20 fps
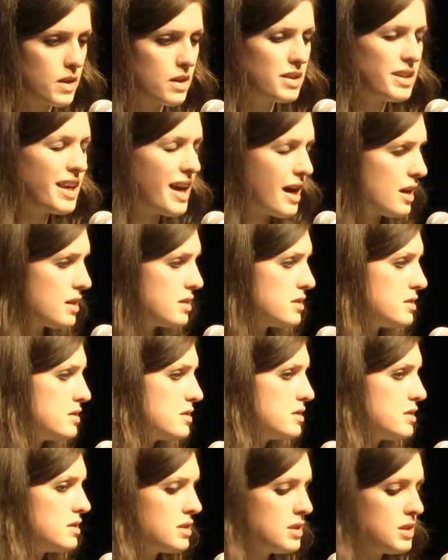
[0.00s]
Yeah,
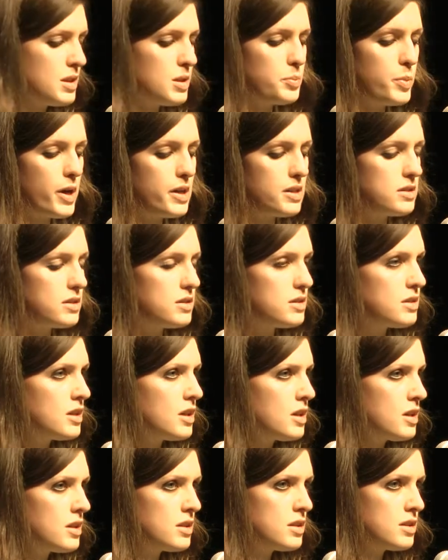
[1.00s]
but
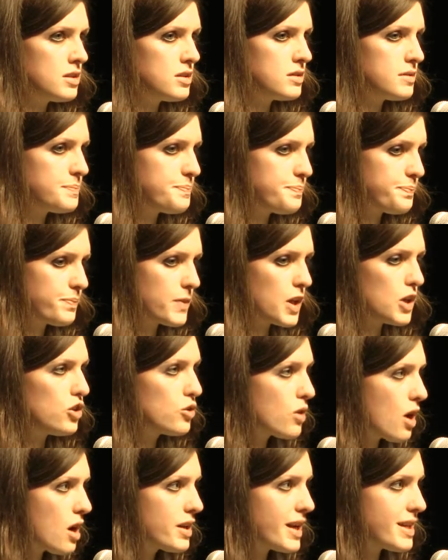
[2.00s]
you
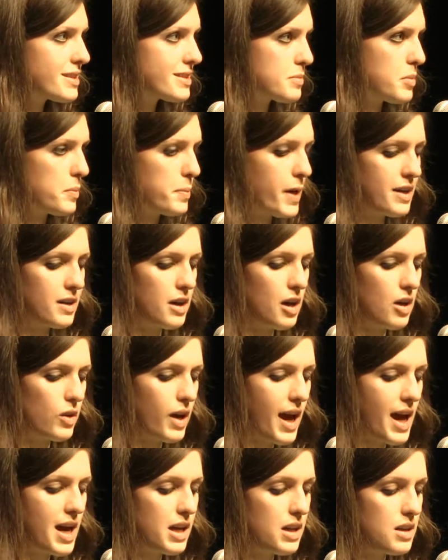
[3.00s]
can't ask them about it,
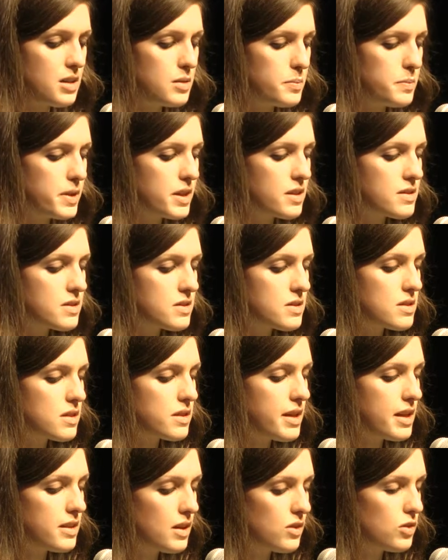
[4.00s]
okay? Because
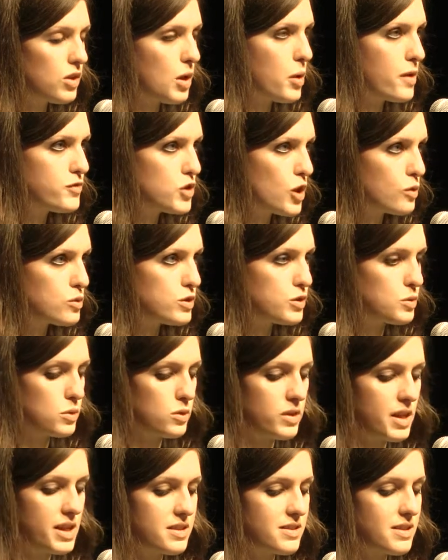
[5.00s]
then they'll know I've told you
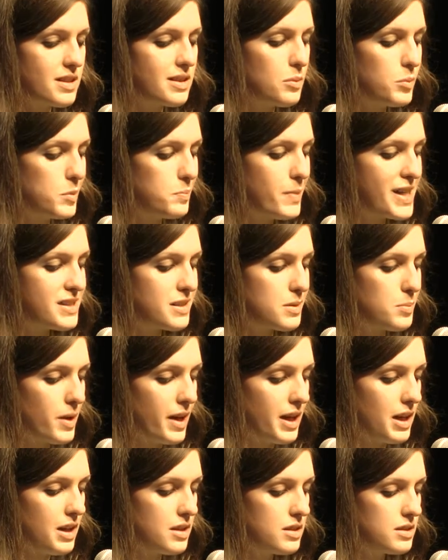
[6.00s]
all this and they'll be mad at
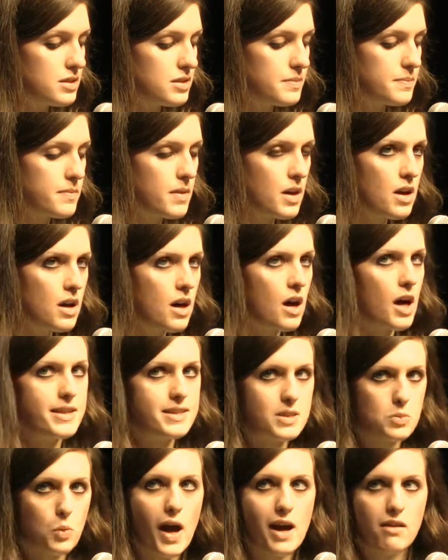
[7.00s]
me. I
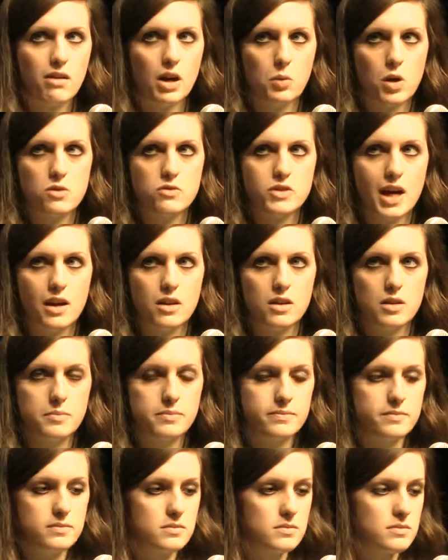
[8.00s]
swear I won't tell
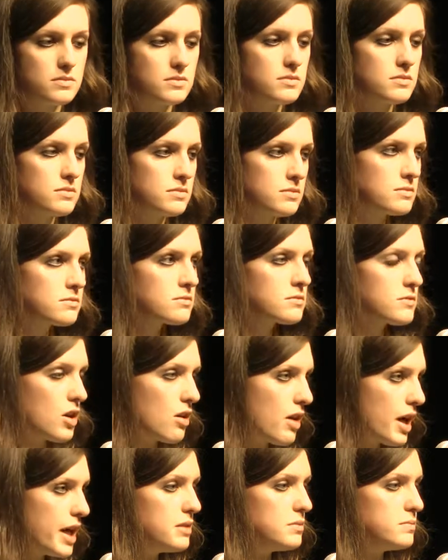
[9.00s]
them.
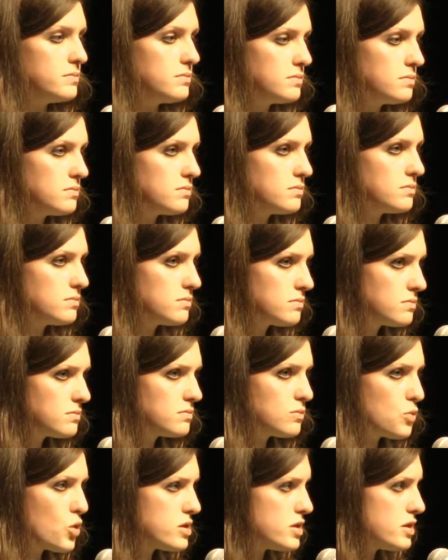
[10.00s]
All right.
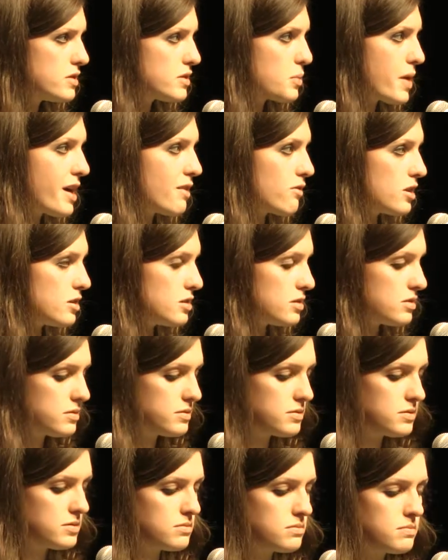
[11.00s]
What do you swear on?
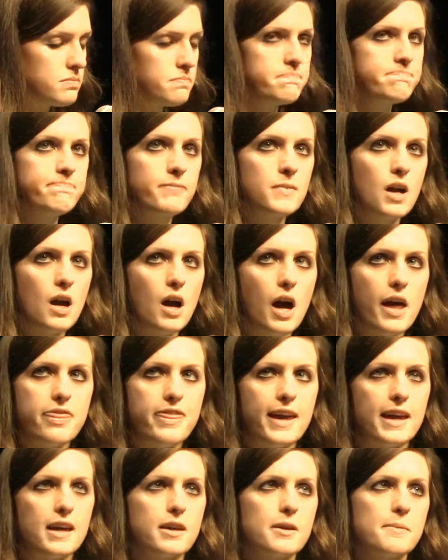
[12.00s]
I
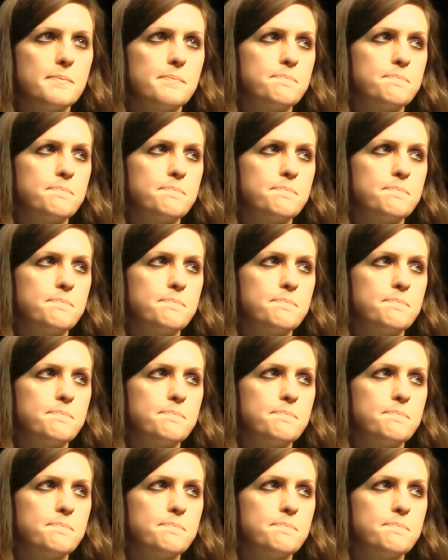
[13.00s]
think.